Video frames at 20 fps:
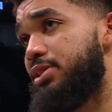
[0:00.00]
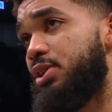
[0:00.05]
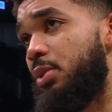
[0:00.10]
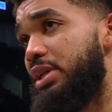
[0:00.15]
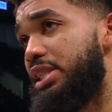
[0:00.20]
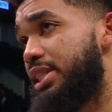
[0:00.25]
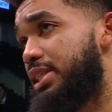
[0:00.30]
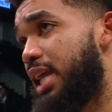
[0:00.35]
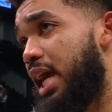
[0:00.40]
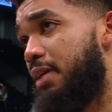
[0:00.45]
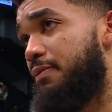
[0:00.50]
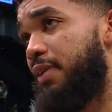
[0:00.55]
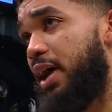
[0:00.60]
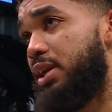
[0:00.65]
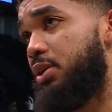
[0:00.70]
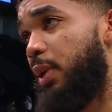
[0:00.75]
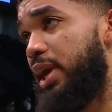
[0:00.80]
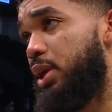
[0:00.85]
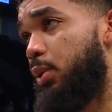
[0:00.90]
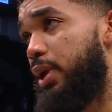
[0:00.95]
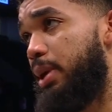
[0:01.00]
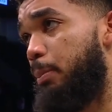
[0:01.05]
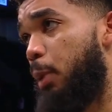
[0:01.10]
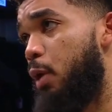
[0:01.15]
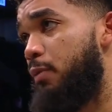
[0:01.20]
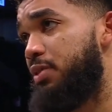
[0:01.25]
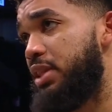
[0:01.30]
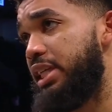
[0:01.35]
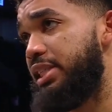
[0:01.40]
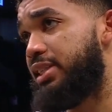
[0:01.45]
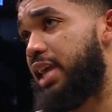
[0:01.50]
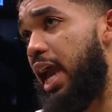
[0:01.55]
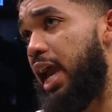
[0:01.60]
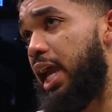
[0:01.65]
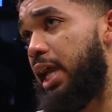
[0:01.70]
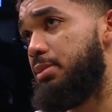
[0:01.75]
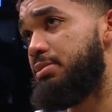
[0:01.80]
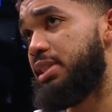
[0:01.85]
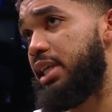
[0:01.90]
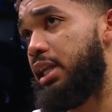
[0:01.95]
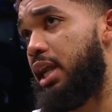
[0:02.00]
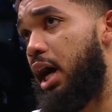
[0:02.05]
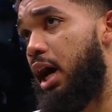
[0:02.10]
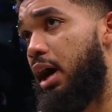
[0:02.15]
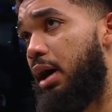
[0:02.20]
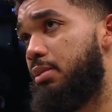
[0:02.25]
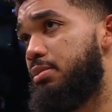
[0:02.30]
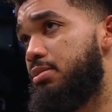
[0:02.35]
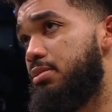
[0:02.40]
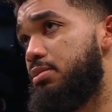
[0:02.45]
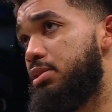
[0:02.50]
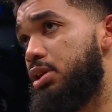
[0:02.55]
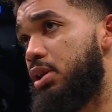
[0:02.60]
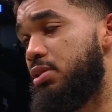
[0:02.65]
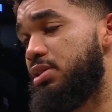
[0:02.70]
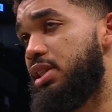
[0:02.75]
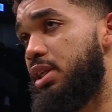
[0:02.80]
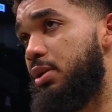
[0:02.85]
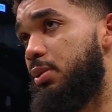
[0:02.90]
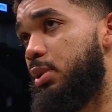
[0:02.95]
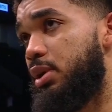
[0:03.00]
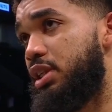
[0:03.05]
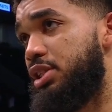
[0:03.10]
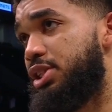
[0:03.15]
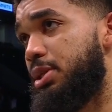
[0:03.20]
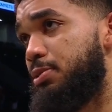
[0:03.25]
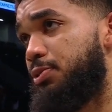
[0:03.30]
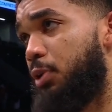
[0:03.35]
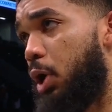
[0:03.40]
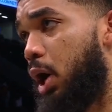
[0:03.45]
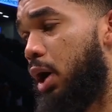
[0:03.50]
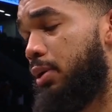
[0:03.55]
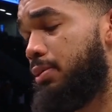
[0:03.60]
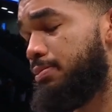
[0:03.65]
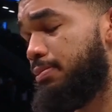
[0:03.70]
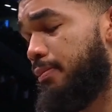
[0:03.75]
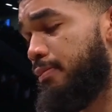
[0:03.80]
So we just got to find a way to win both of these games and, see where the chips fall.